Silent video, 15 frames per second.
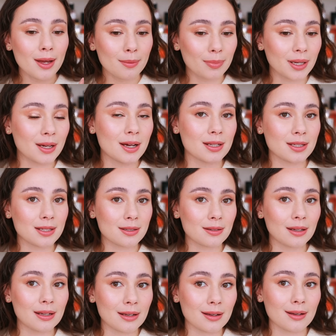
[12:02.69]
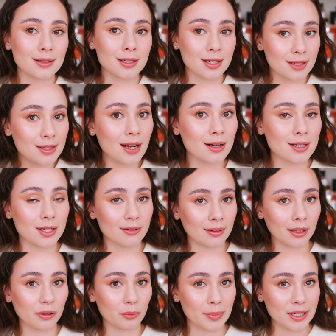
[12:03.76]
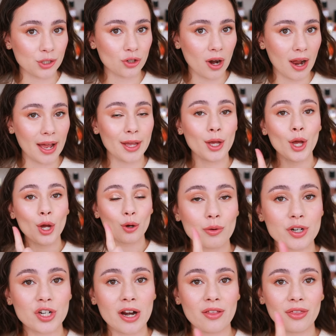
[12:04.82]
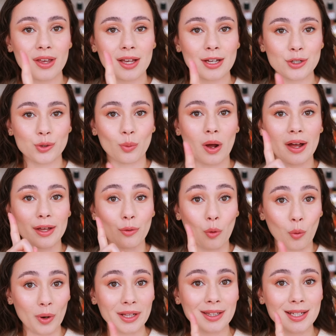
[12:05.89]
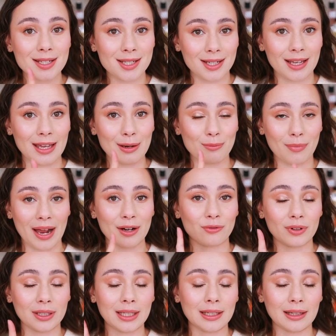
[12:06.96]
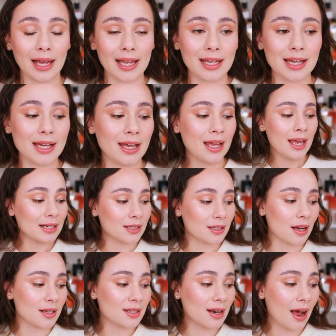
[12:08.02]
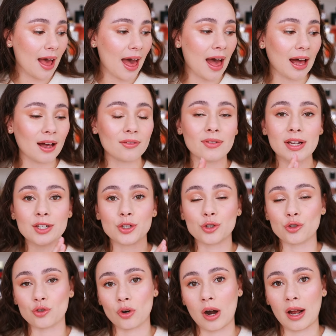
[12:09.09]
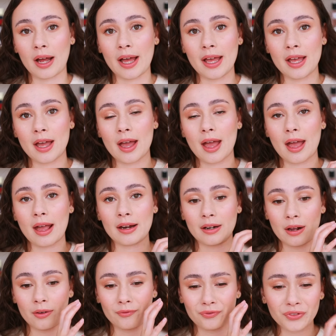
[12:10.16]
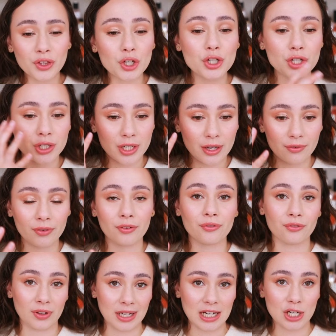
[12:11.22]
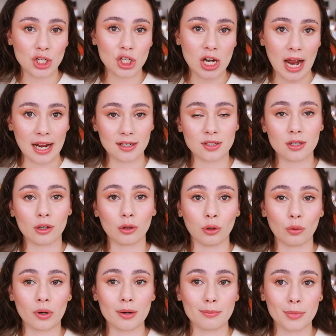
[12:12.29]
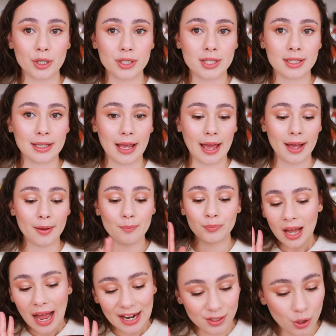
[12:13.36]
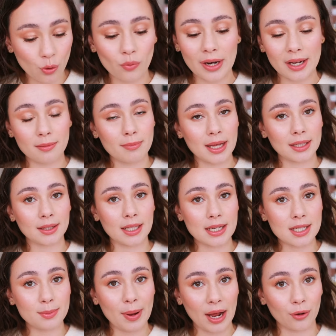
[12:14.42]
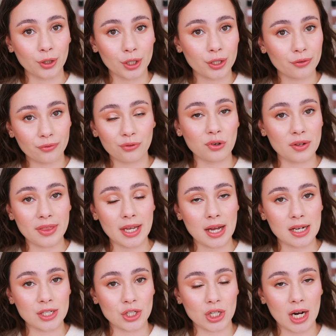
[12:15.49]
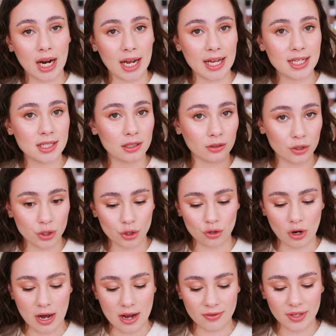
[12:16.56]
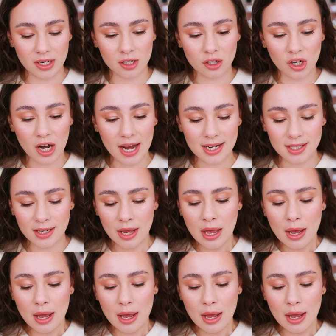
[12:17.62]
because it just sucks you a little bit dry, which I think is why oily skin might really like it. It does not have as dry and a thirsty of a finish as the Laura Mercier, I don't recommend this powder for the under eyes. It looks dry on the under eyes,